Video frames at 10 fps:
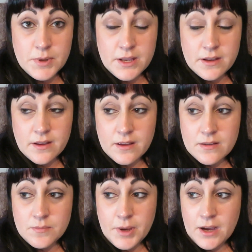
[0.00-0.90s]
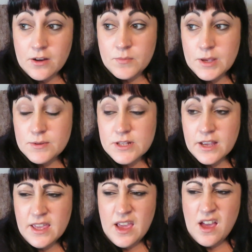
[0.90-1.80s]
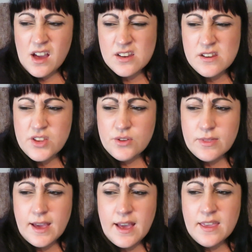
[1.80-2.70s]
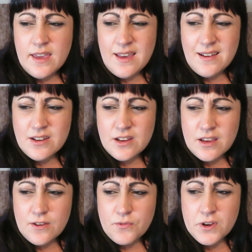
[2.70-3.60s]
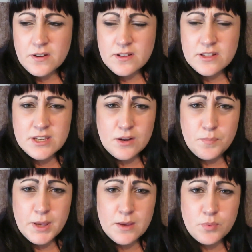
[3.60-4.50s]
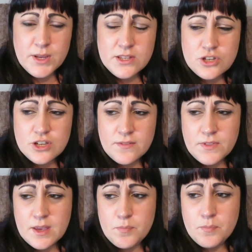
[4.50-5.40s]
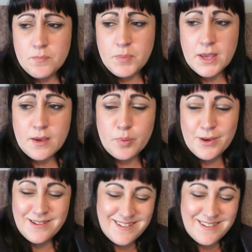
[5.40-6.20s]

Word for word: but part of me was like, yeah, I can do that, yeah, I'm gonna go for it, and I'm gonna tell Pip where to shove their pip.